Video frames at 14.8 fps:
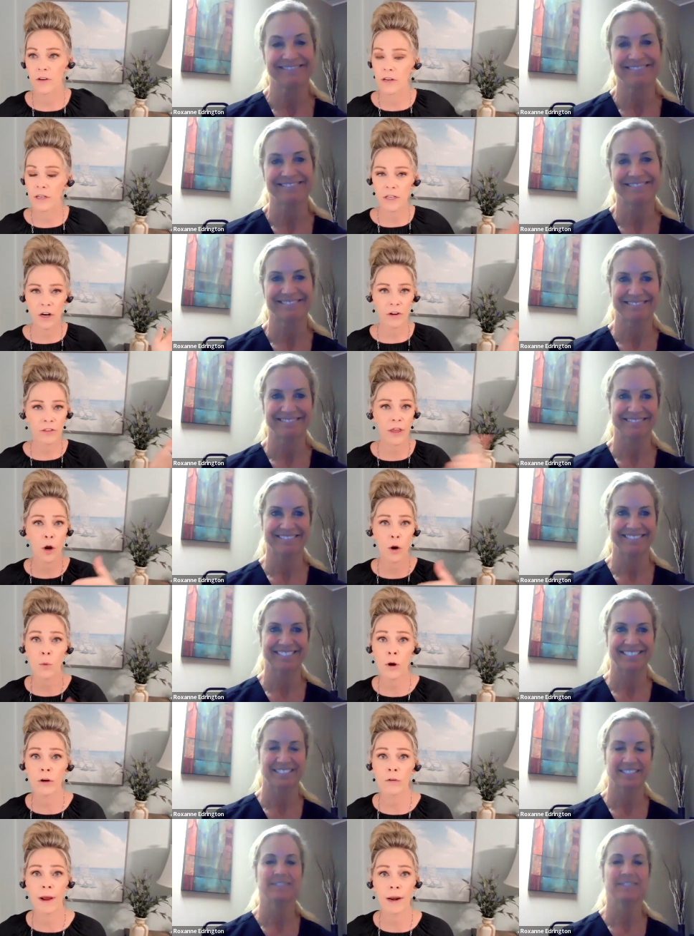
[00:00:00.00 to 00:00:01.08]
Speaker 1: So you can start the
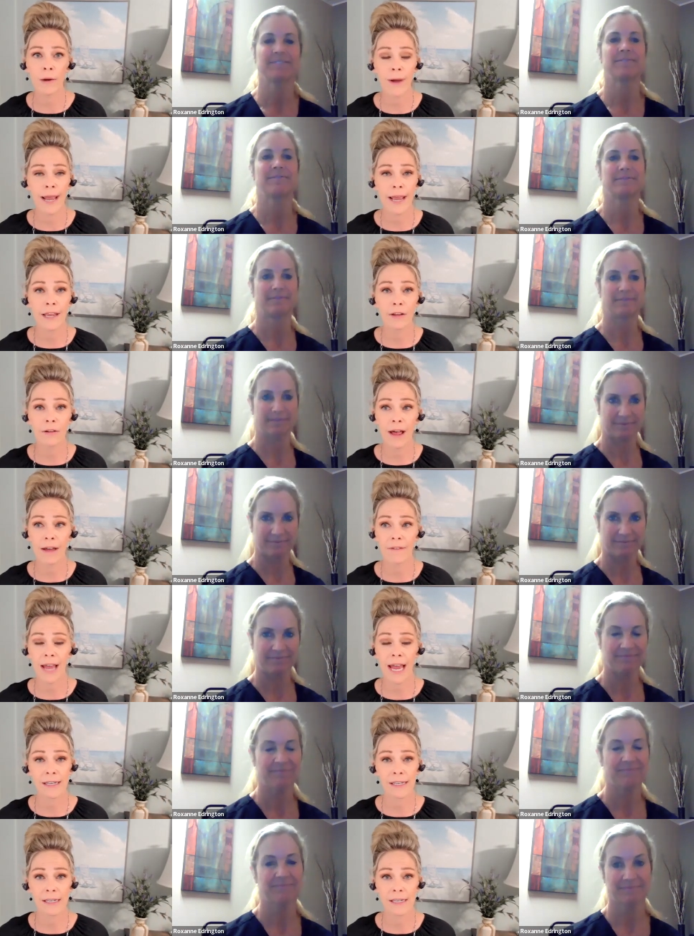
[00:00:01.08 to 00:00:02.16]
homework right away. You'll have
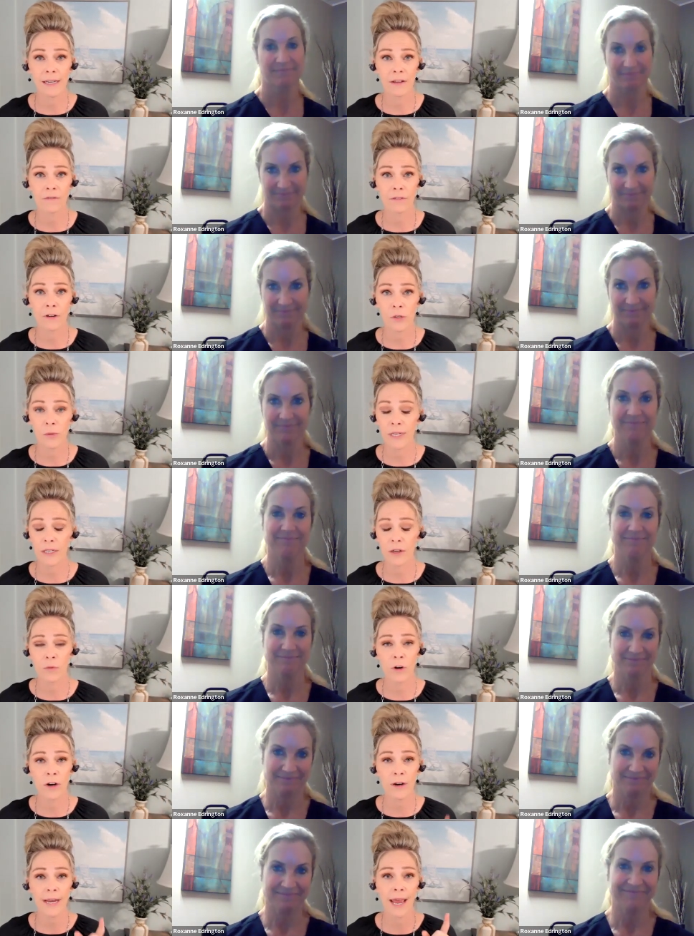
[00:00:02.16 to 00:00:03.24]
access to the first week's
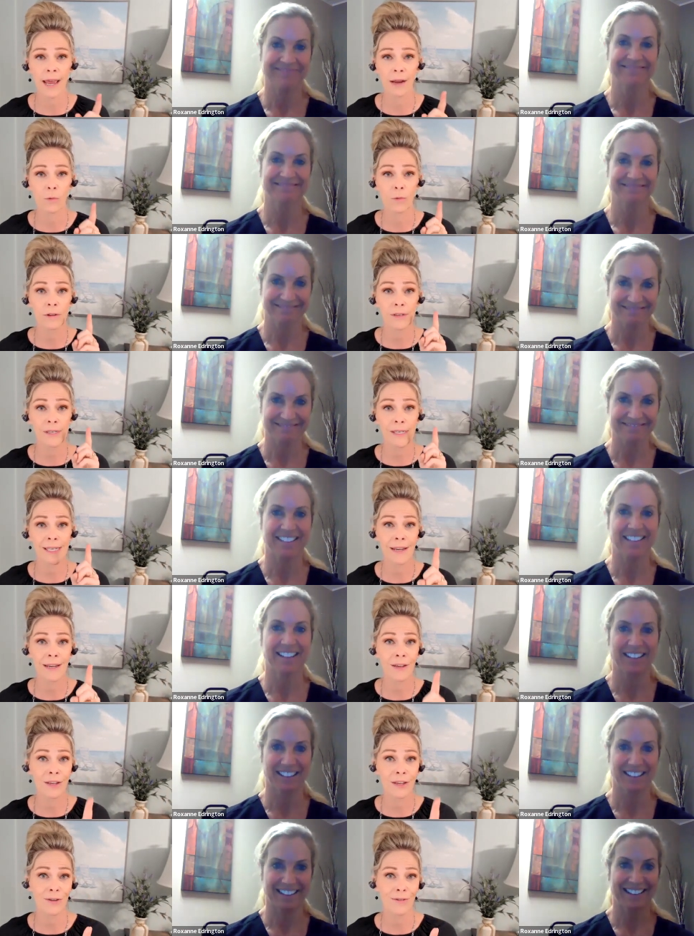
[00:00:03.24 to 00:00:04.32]
homework, and we'll
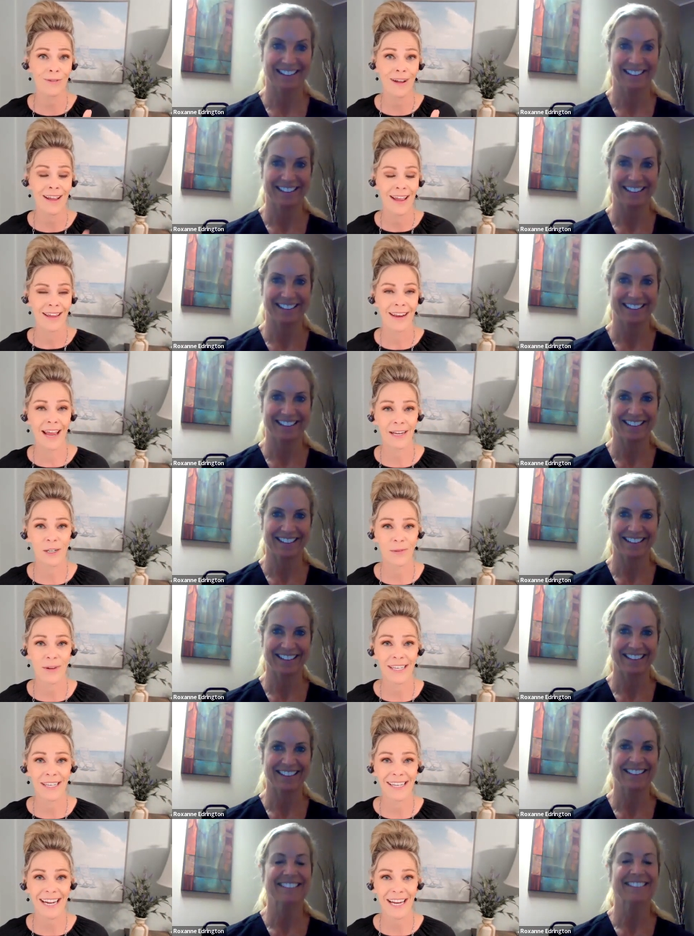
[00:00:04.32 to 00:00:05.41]
see you next
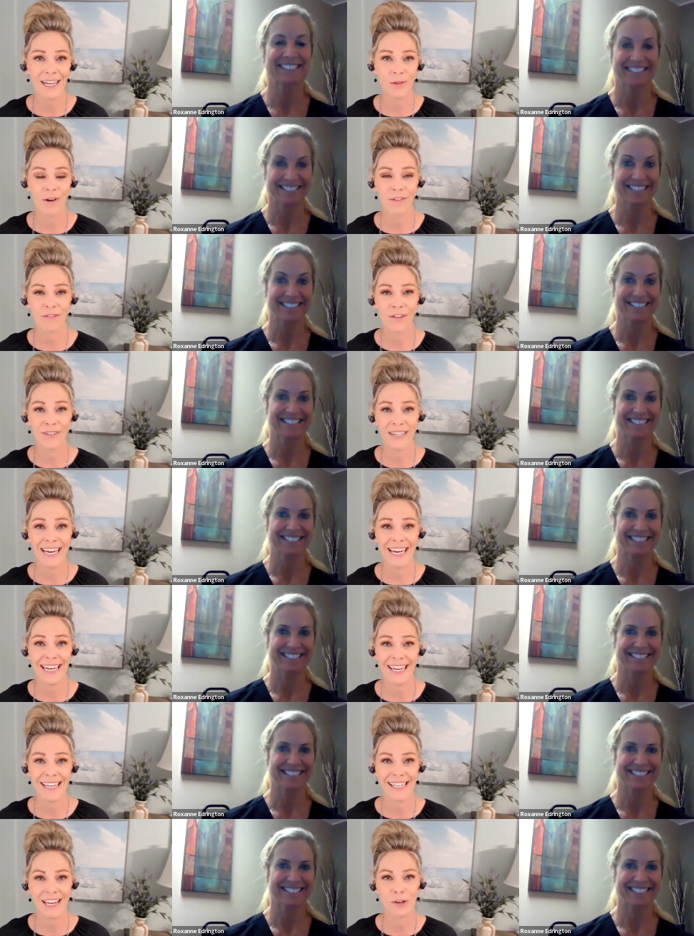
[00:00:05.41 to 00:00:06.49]
Wednesday at
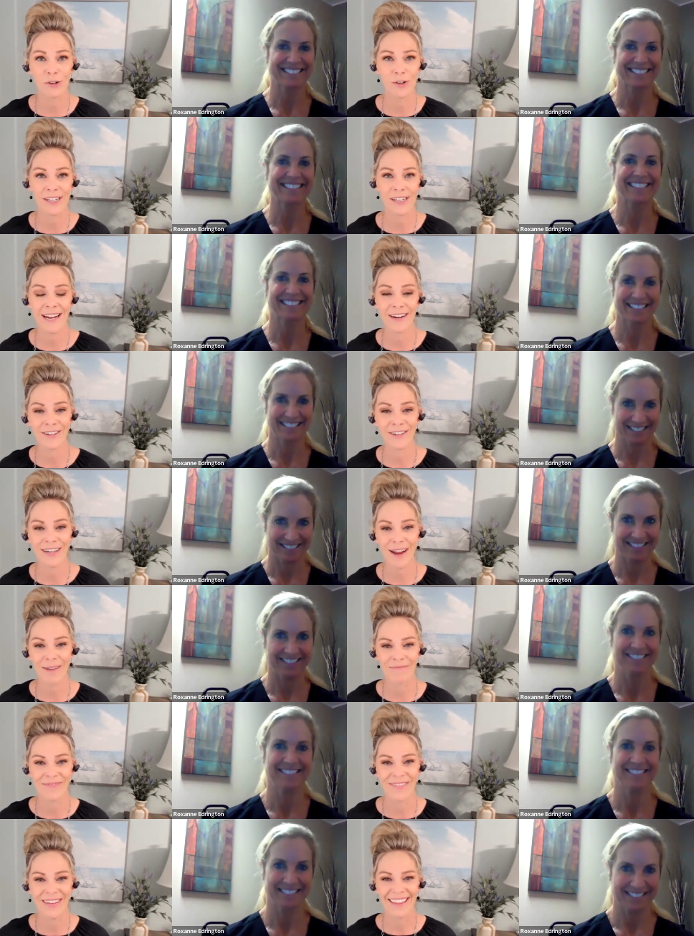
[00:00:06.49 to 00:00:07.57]
12:15 Central Standard
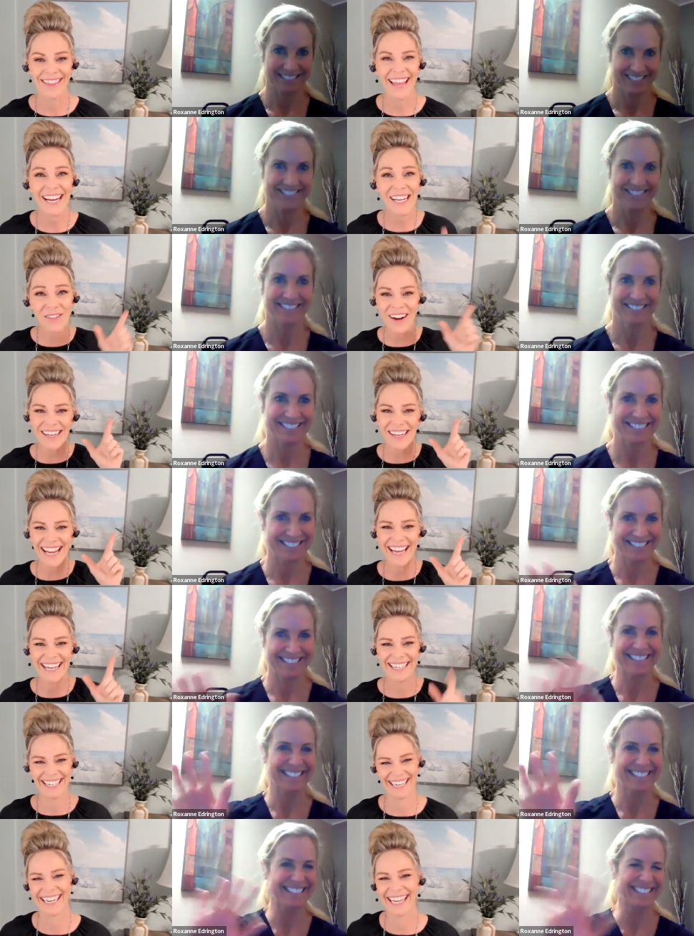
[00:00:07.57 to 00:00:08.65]
Time. Thanks,
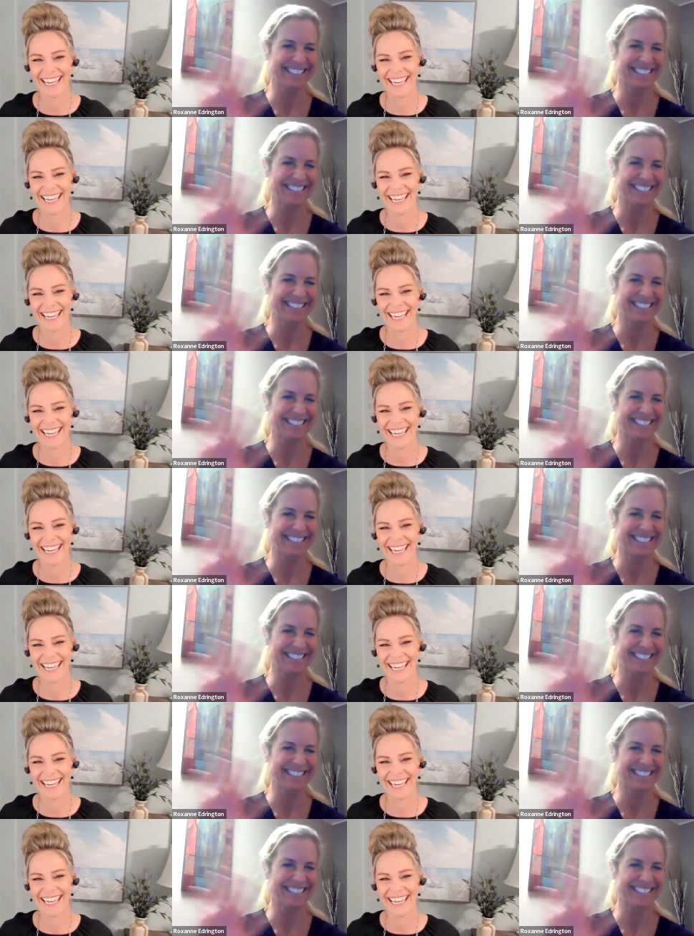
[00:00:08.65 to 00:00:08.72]
Roxanne.